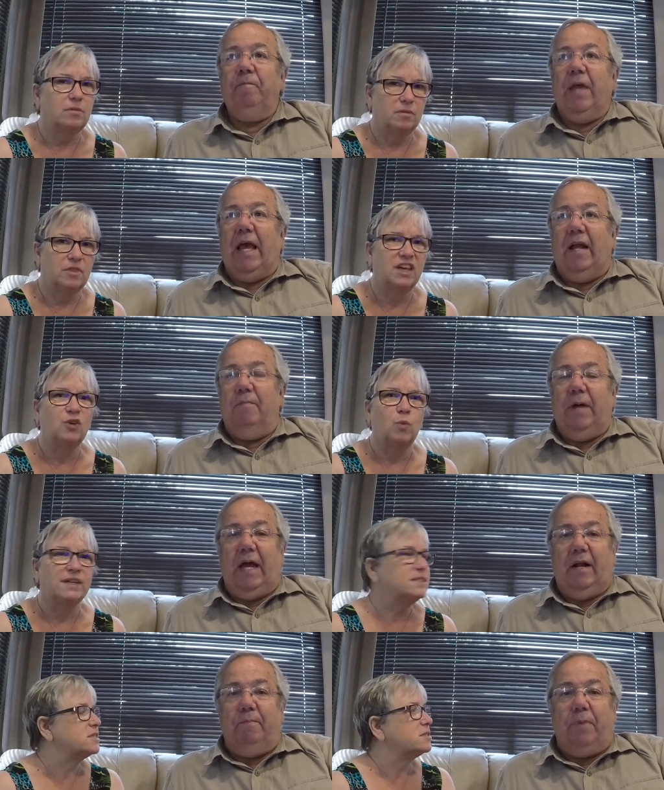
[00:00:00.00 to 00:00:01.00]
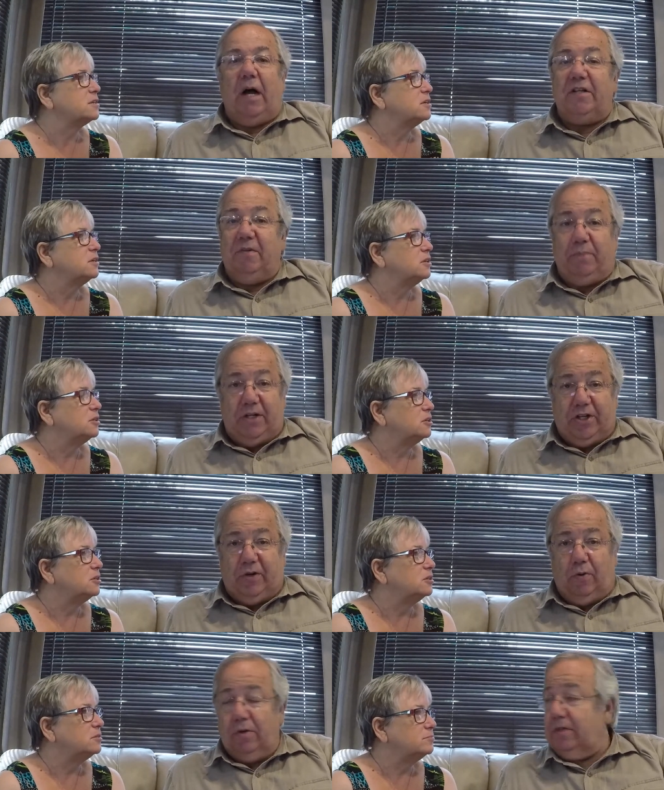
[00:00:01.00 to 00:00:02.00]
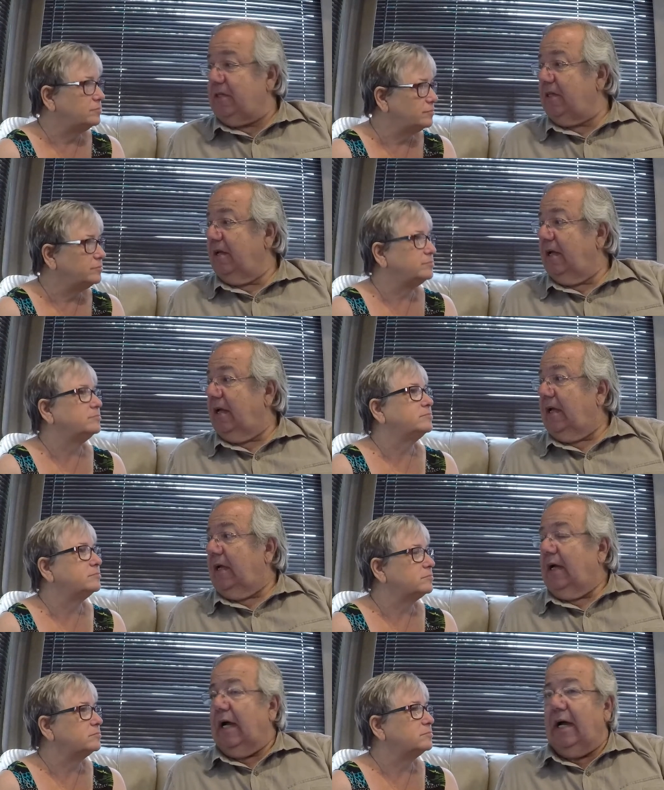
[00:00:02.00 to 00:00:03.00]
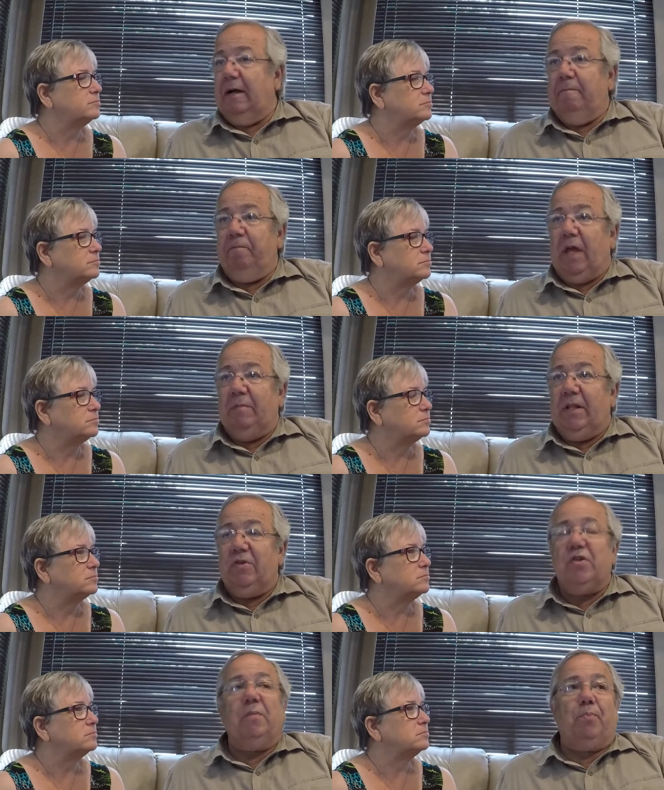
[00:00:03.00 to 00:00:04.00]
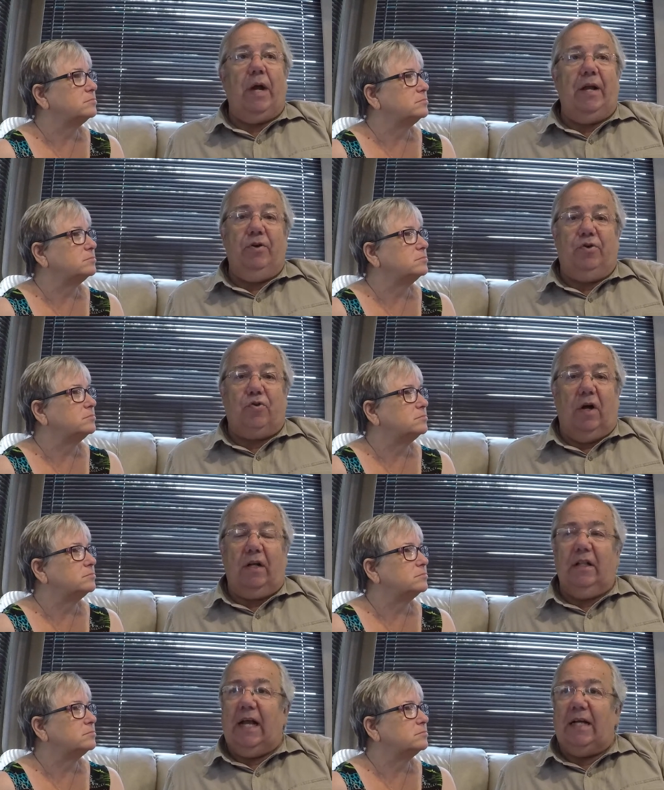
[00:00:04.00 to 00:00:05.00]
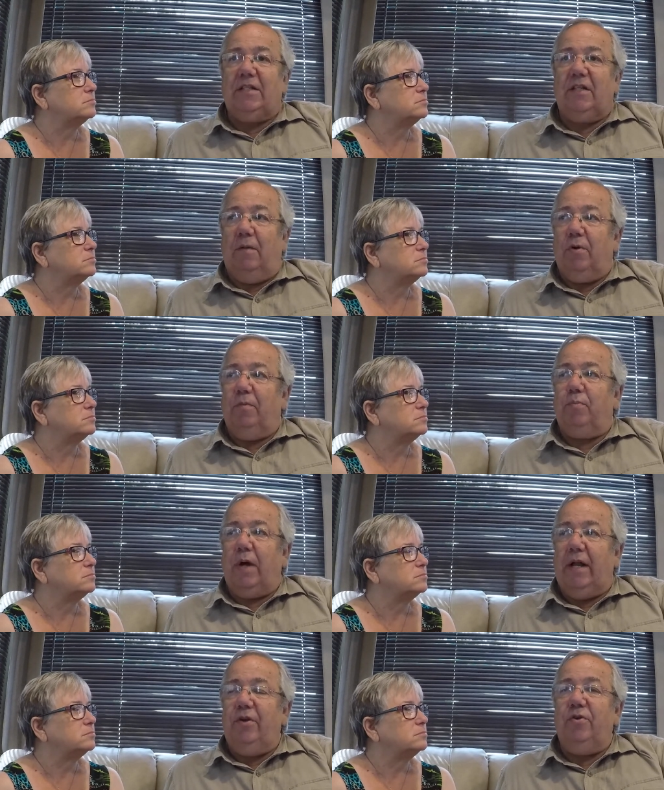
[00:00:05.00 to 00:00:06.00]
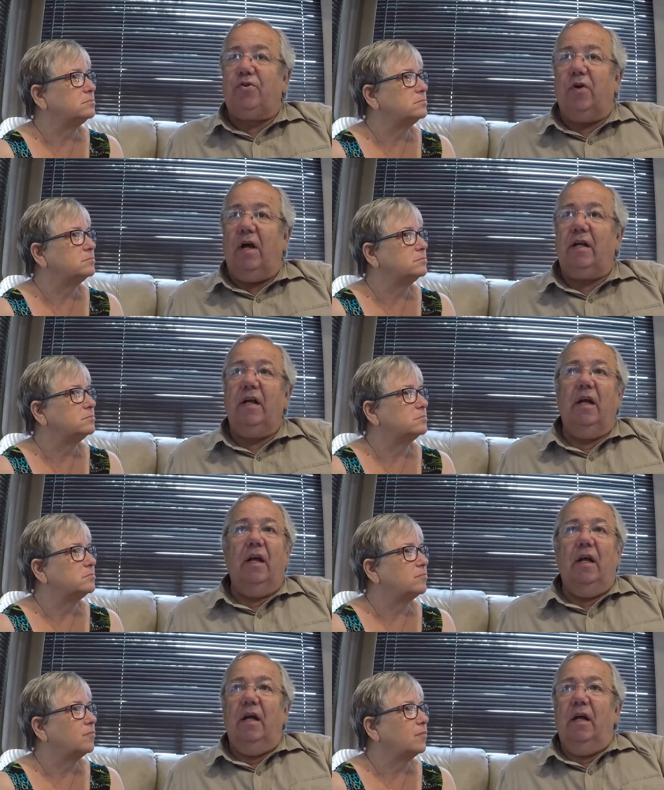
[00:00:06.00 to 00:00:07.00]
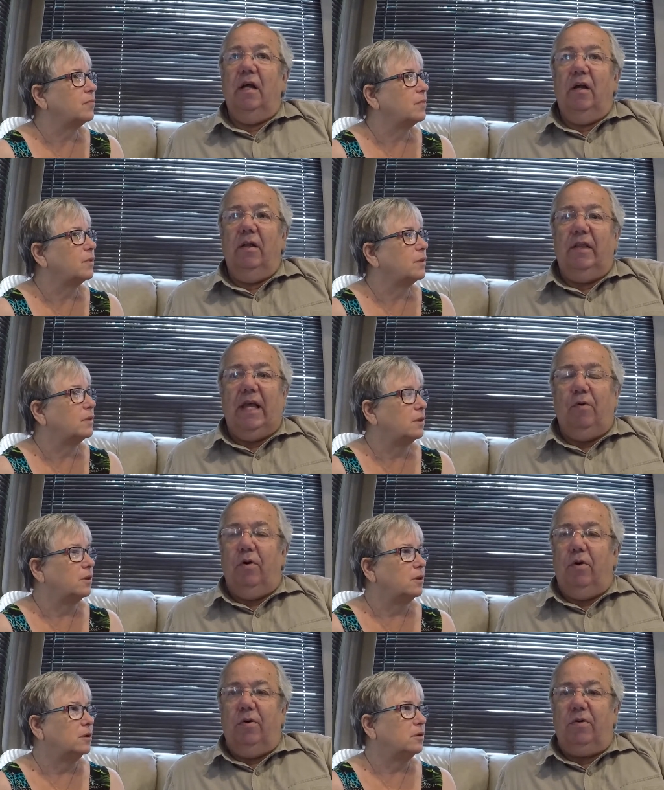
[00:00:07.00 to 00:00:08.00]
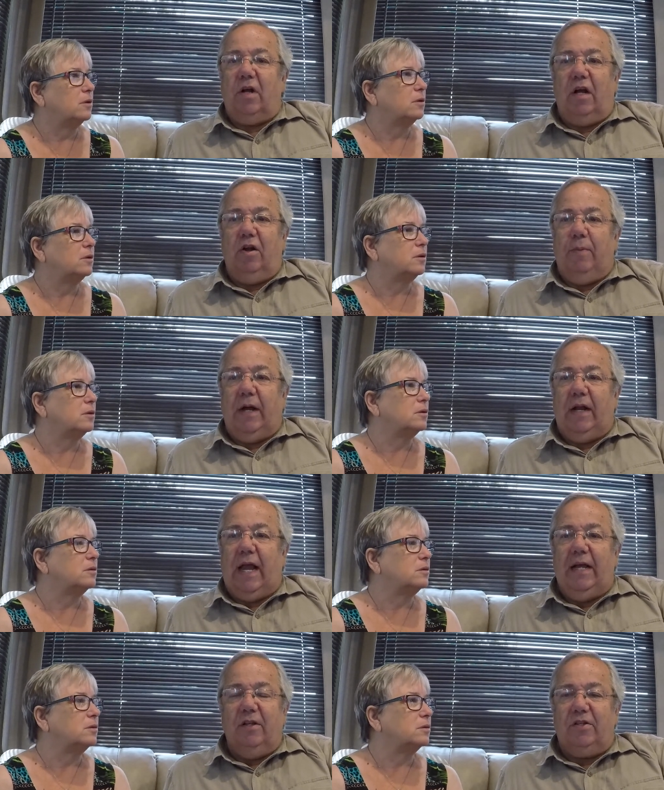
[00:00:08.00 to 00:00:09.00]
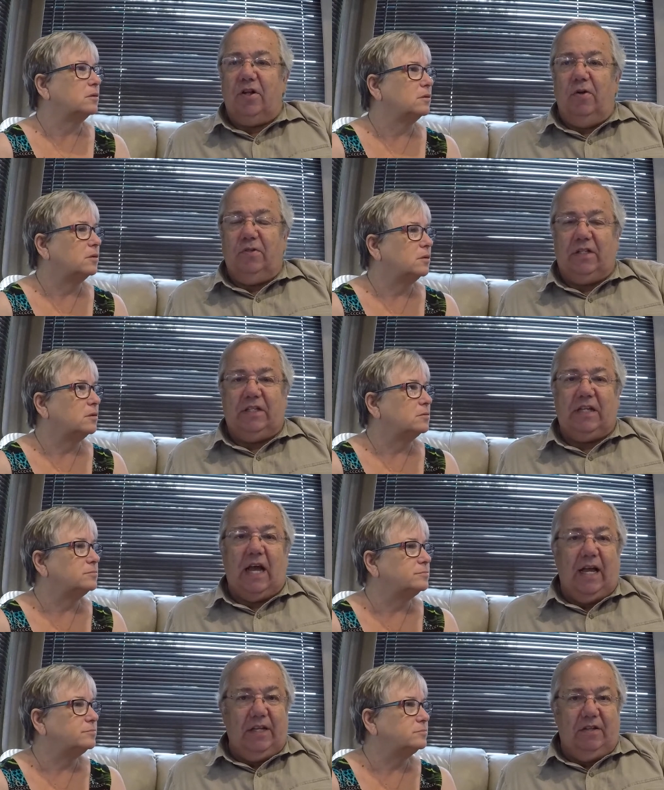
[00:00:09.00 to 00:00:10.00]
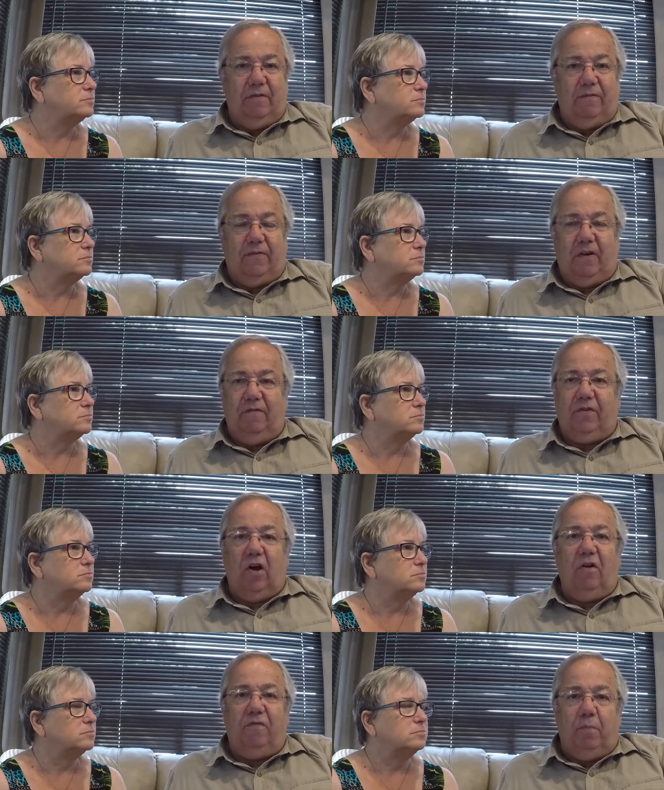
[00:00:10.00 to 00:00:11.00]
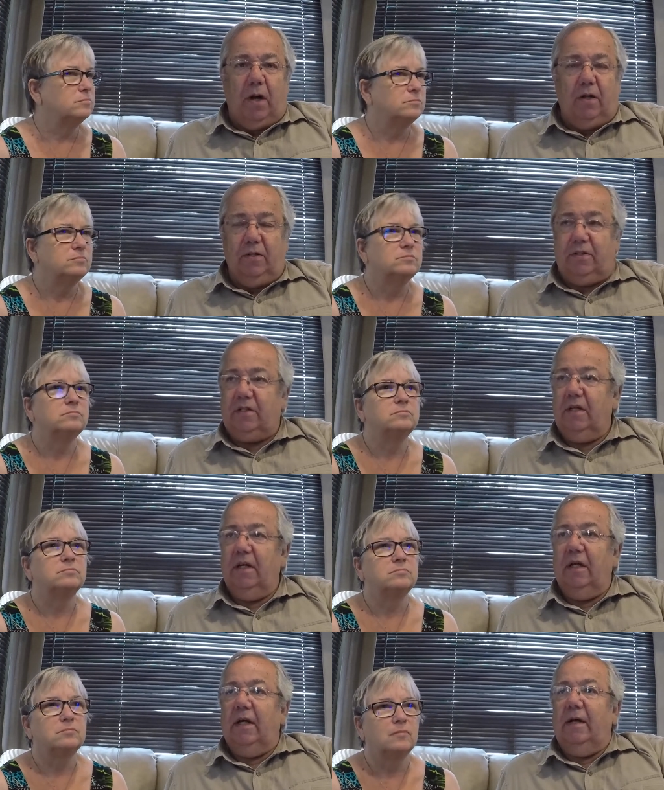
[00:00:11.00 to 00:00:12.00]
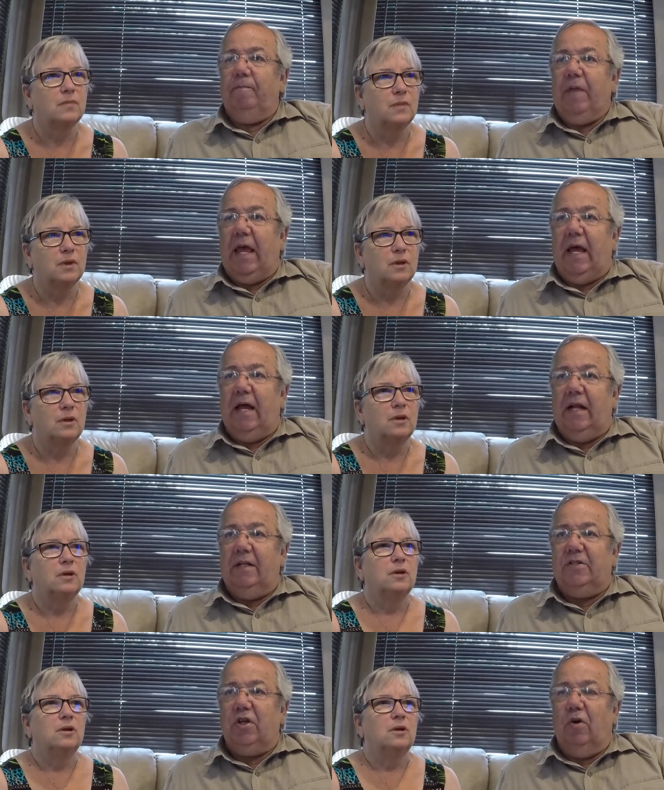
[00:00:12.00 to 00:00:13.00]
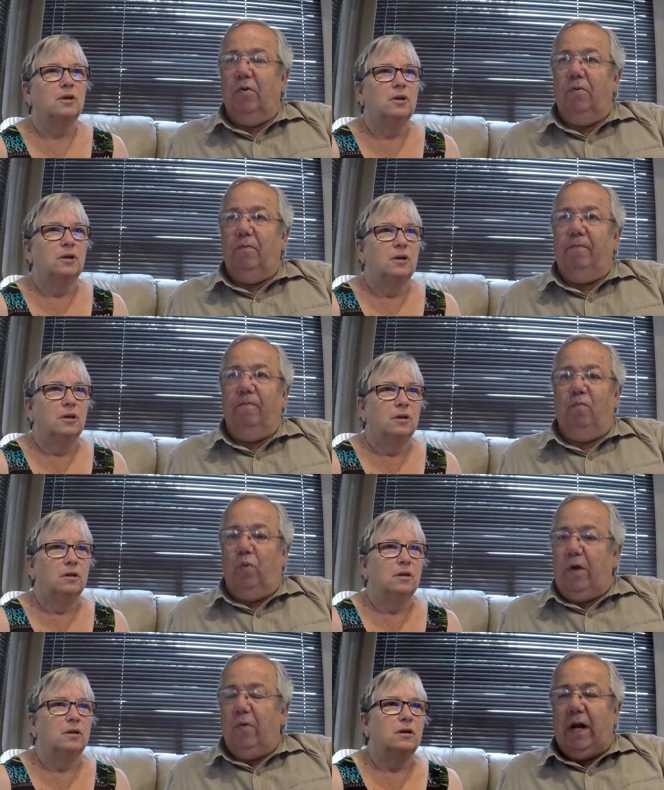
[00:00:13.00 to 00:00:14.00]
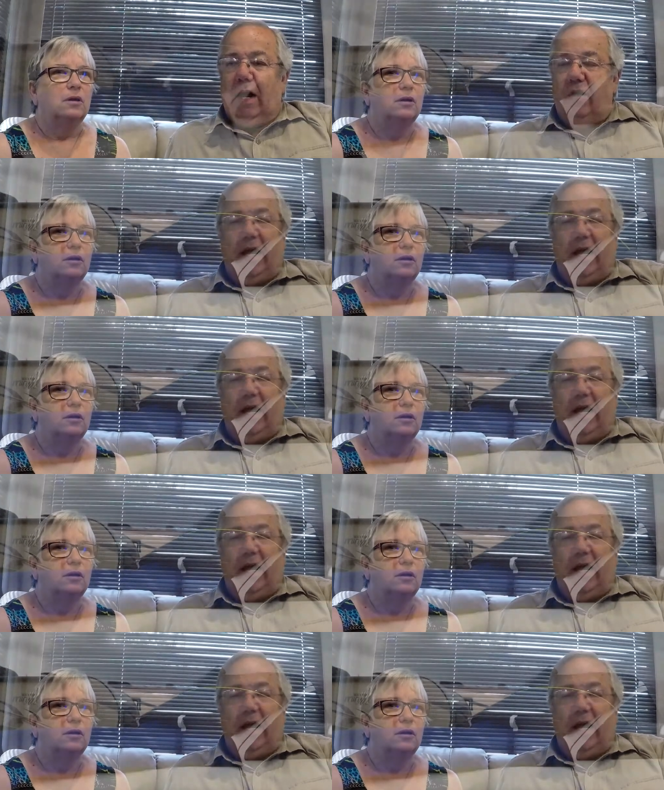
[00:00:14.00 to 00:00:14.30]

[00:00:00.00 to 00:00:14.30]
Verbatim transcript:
Speaker 1: and, and a box of bungee cords. Um, I mean, this was a brand new truck. Last summer, brand new truck they were talking about hailstones the size of, of golf balls. And so we went out